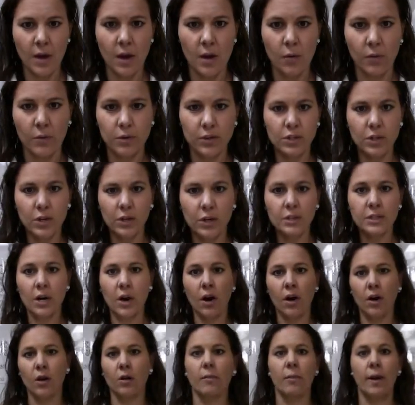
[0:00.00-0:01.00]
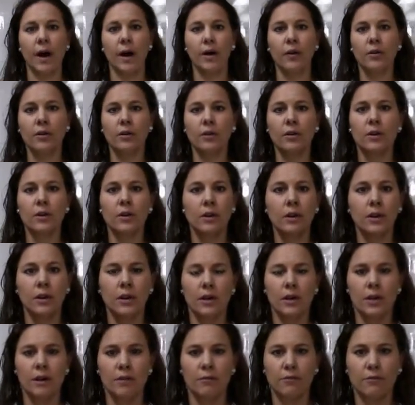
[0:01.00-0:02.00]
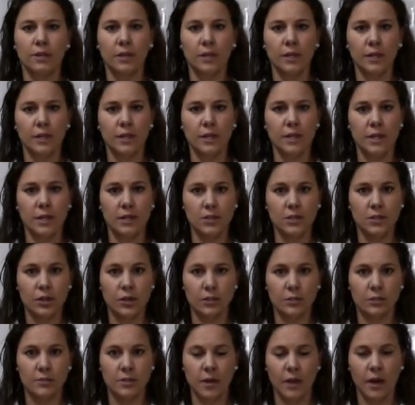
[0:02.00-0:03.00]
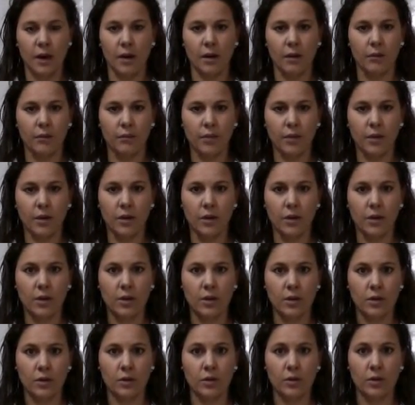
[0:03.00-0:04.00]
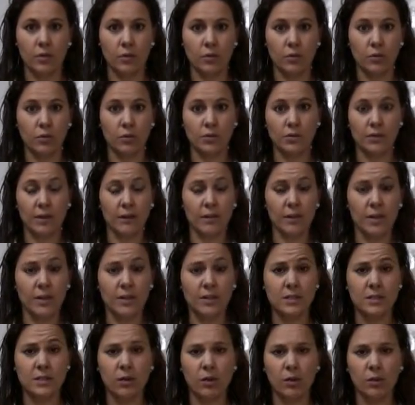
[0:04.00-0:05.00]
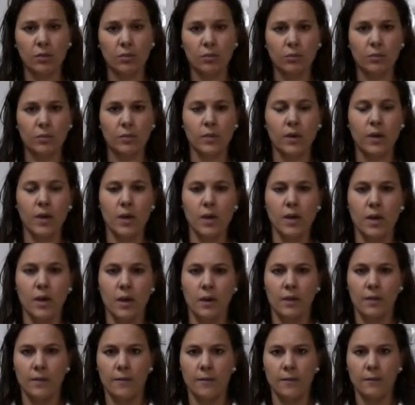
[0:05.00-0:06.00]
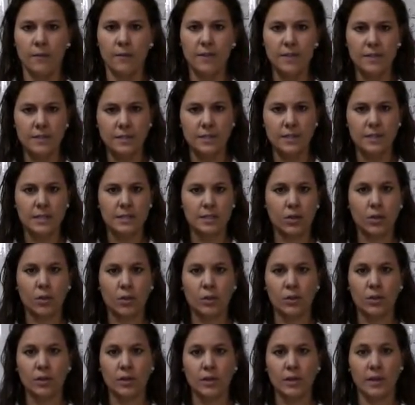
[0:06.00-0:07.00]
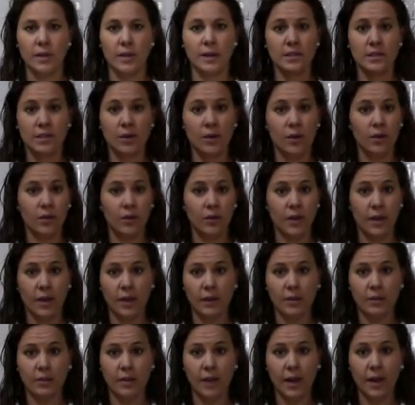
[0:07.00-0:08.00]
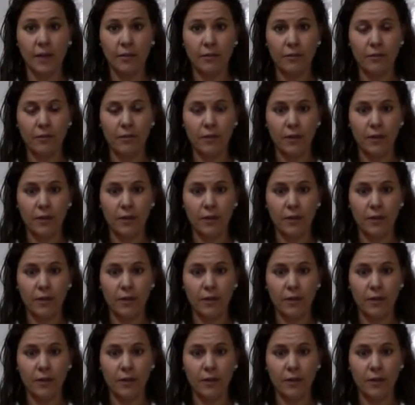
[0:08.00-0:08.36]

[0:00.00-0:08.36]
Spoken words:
we're just going to talk about validity in terms of the rules of evidence. So this is according to the SNR and the AKTF